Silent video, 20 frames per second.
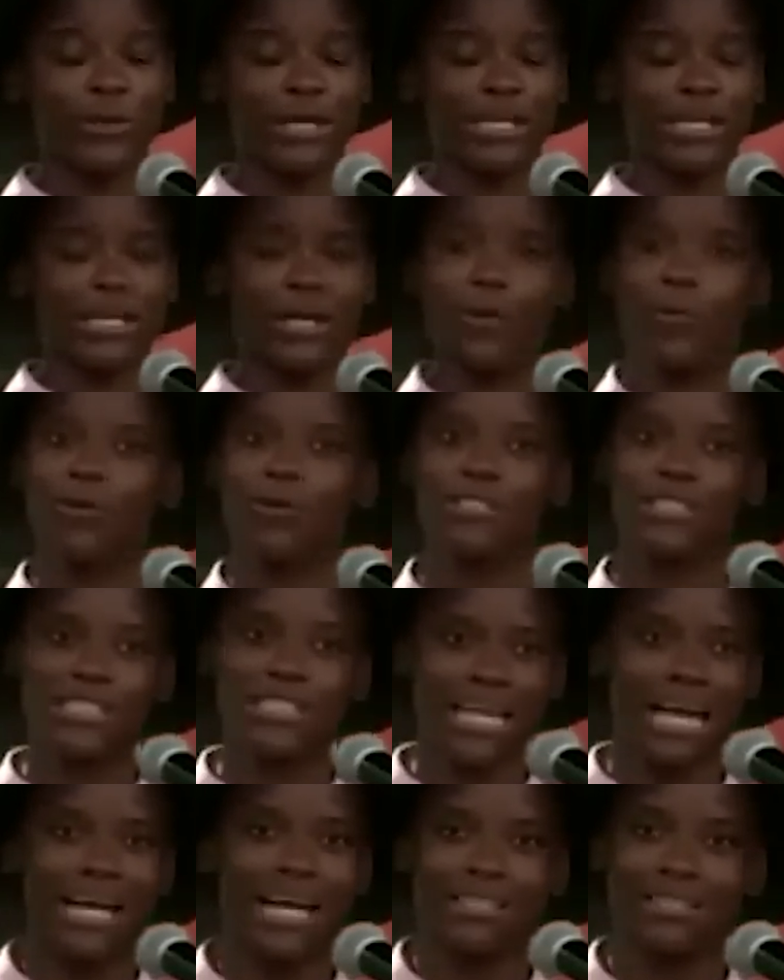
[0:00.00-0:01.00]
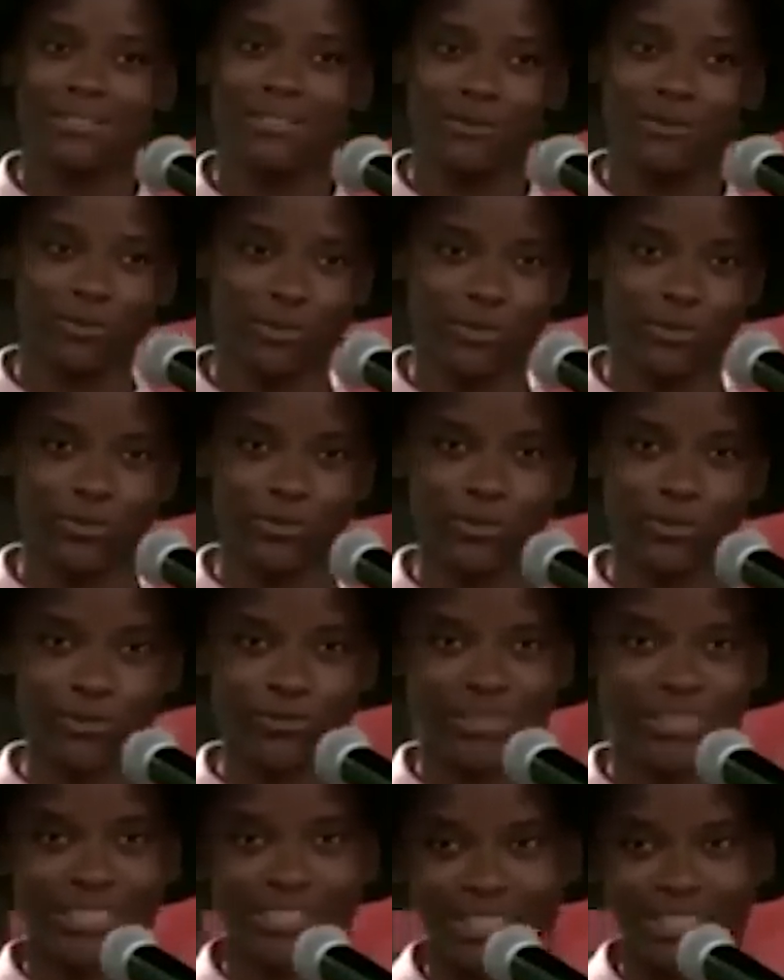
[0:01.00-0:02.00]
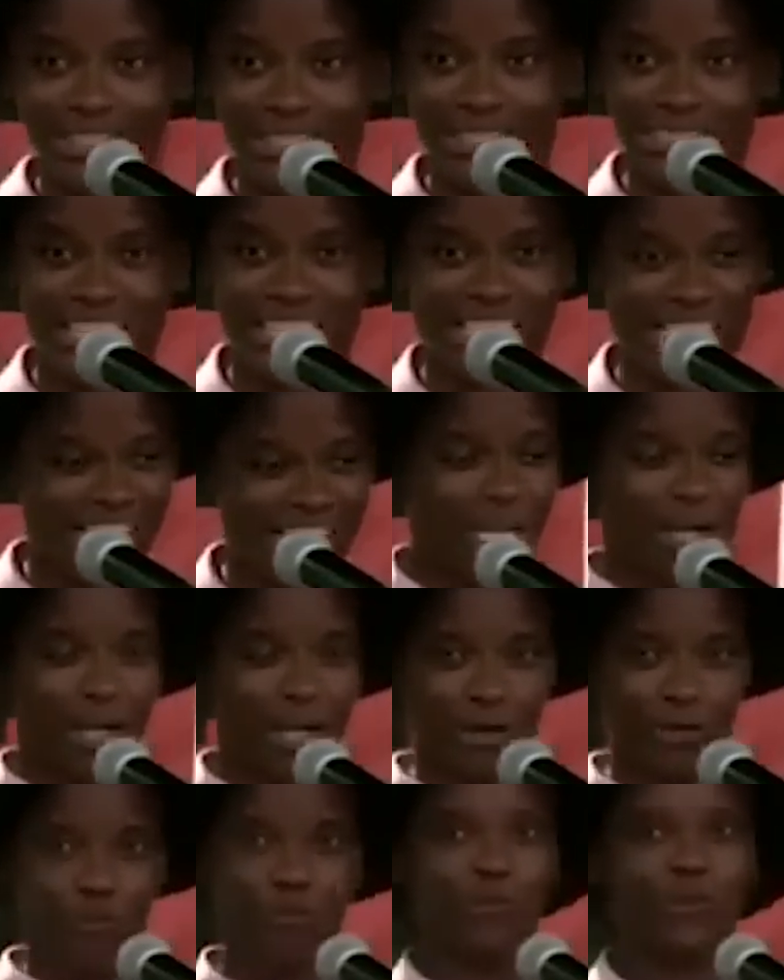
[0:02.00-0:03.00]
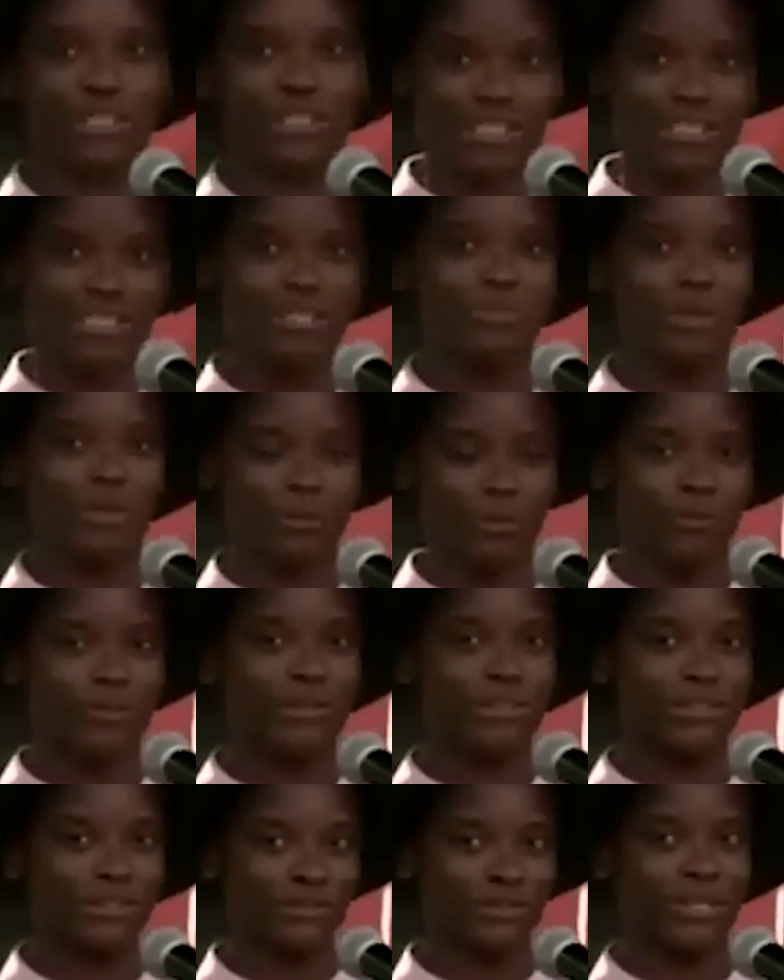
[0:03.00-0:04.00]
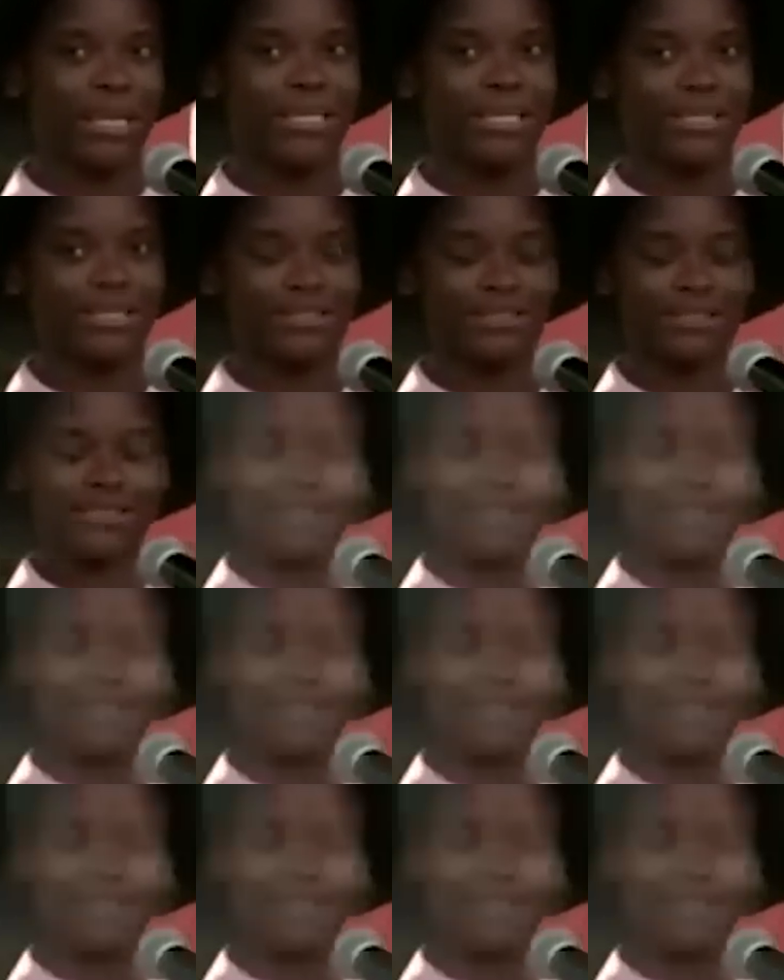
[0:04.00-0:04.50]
And I wanted acting for the wrong reasons, and he confronted me with this reality.